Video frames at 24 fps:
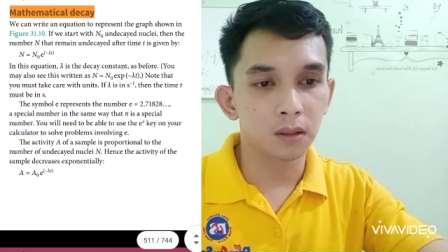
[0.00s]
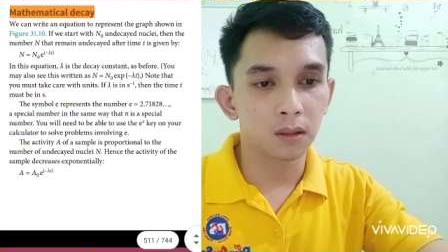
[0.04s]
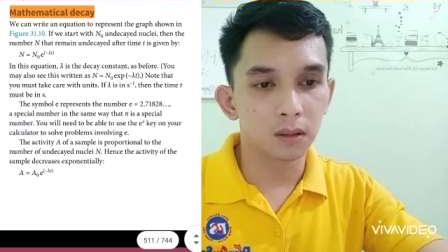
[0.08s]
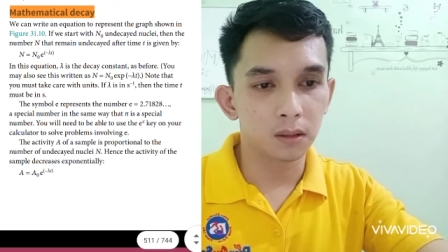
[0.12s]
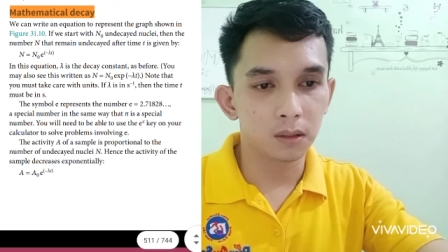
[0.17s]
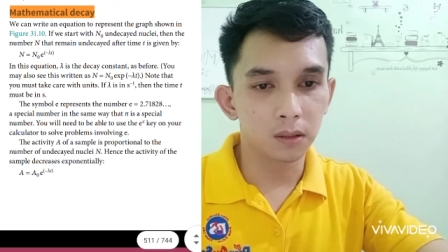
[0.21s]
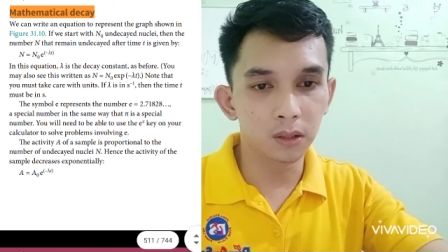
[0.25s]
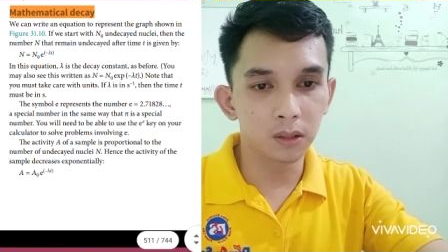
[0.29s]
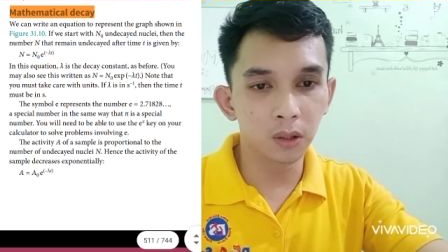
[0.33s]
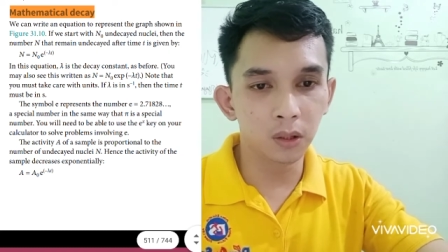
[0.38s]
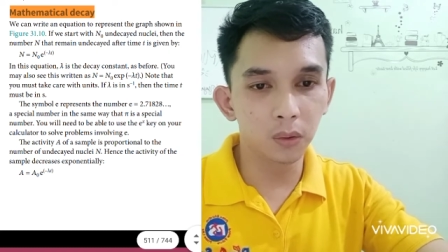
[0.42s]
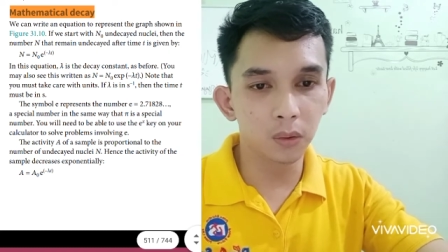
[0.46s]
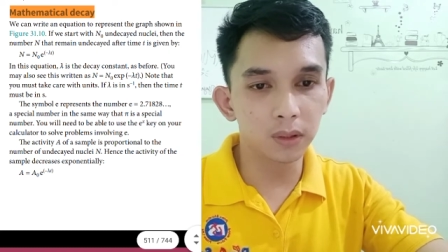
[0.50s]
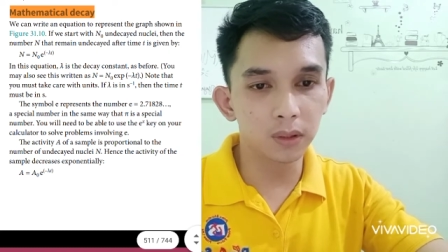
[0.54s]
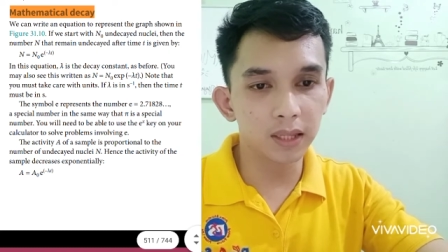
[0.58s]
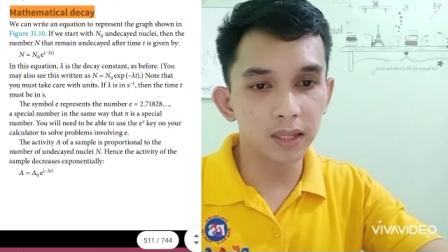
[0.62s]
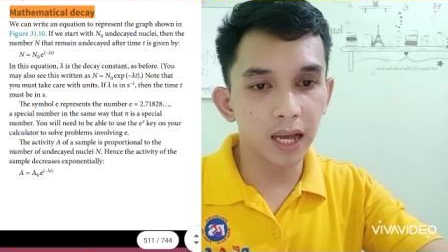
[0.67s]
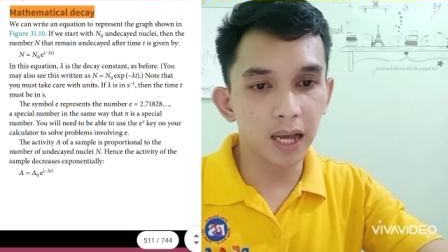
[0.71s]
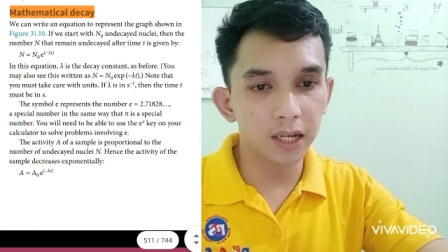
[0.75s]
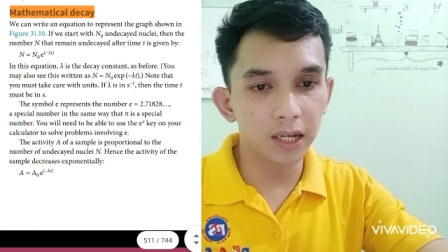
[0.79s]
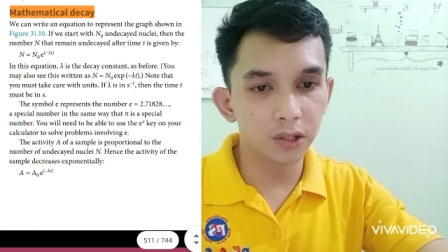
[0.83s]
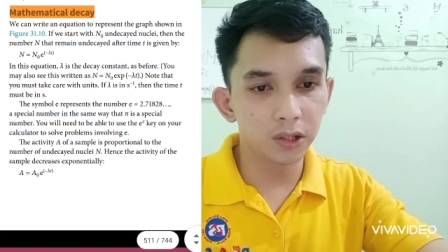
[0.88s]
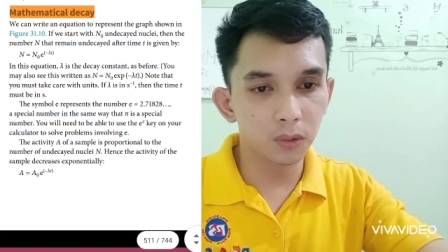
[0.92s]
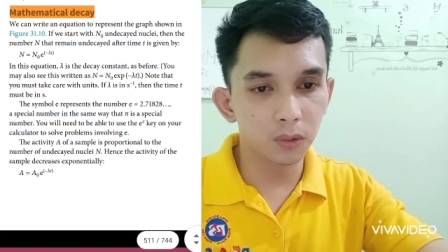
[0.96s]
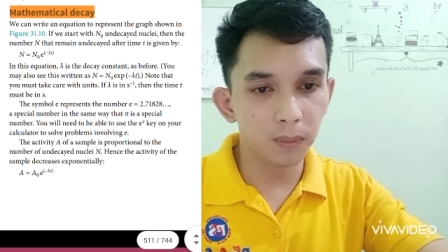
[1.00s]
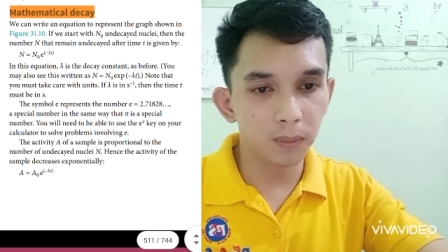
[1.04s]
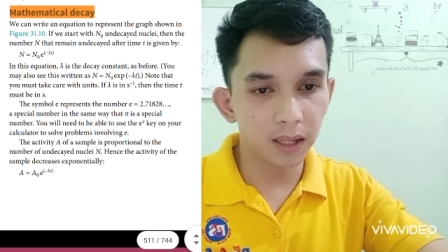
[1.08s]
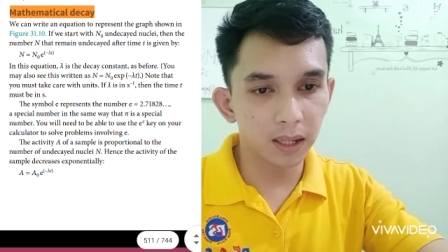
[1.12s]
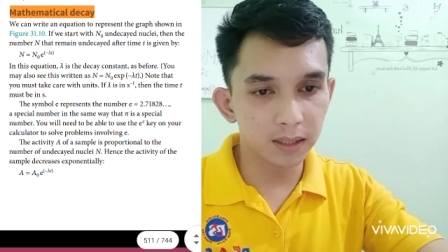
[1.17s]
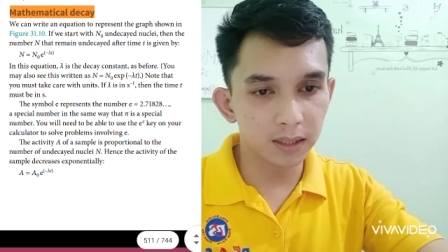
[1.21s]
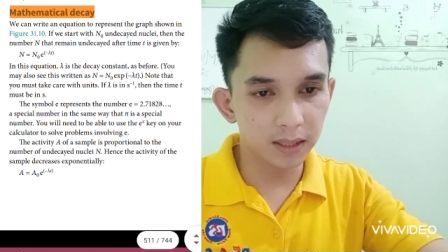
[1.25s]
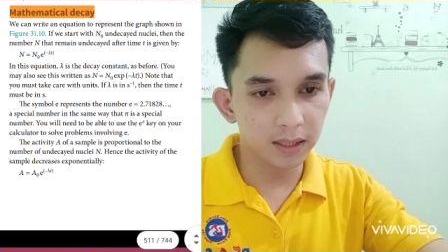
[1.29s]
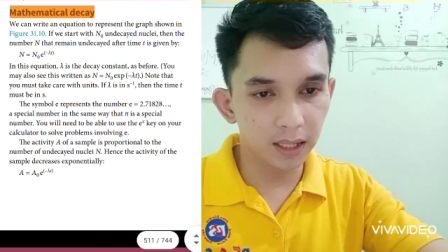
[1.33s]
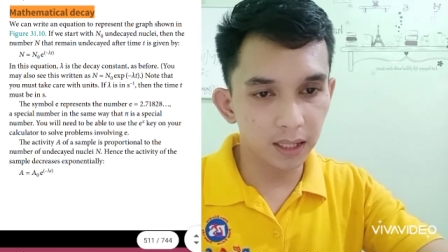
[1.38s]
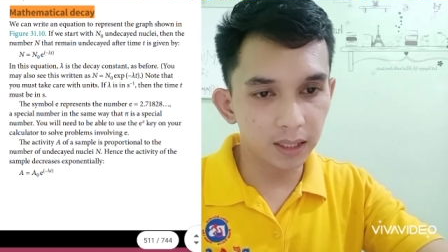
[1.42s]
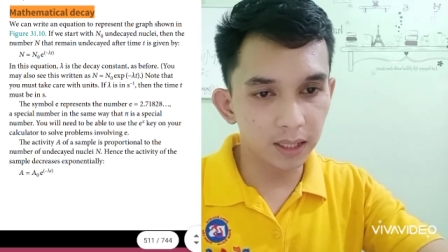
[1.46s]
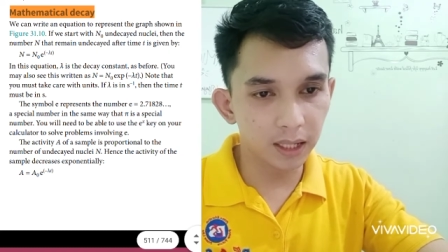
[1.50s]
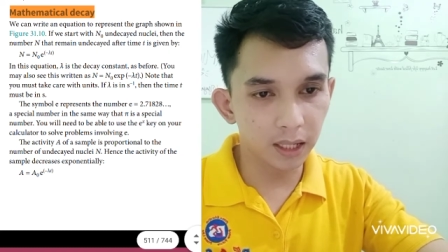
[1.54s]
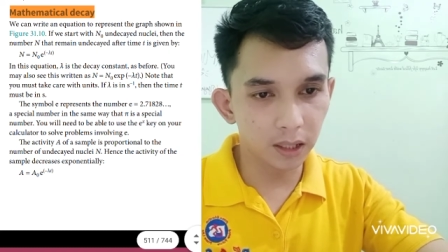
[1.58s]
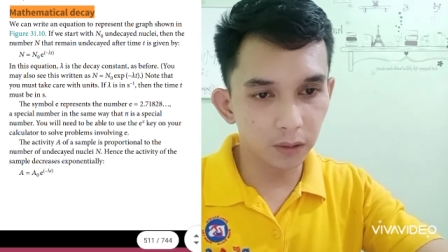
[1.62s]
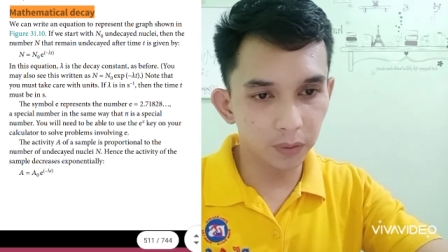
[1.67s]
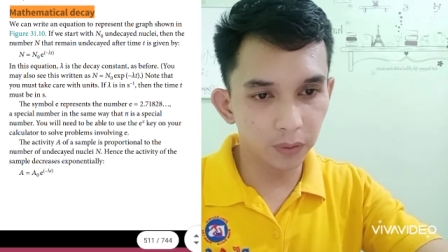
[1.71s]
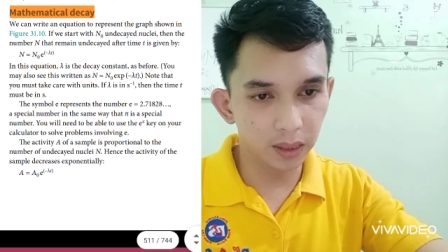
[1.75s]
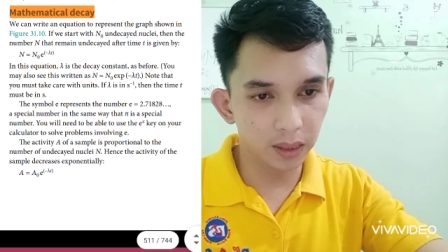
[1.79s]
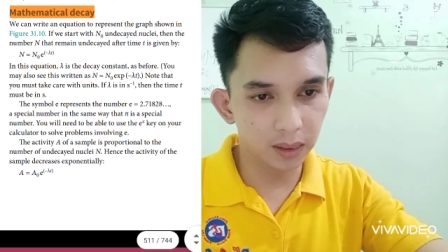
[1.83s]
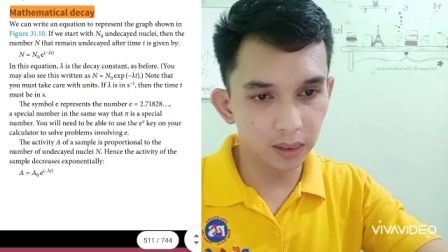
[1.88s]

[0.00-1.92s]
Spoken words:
Note that you must take care with